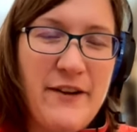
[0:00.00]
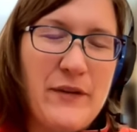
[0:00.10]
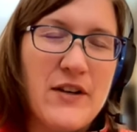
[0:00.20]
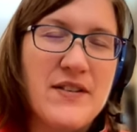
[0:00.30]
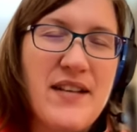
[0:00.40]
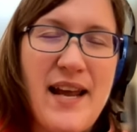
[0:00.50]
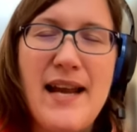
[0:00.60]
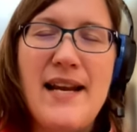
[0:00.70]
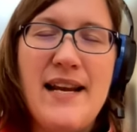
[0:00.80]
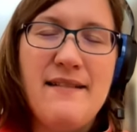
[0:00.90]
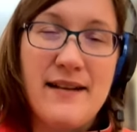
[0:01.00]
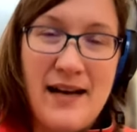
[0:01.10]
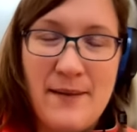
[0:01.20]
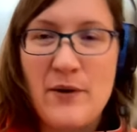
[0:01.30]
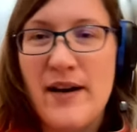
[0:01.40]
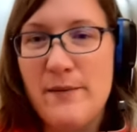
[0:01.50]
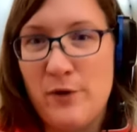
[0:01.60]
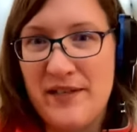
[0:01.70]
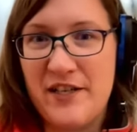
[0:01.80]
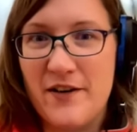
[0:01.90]
if there is any
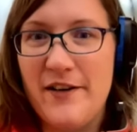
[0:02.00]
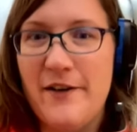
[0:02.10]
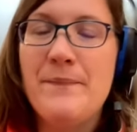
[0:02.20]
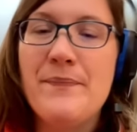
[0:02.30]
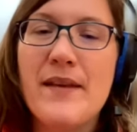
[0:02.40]
copyrightable material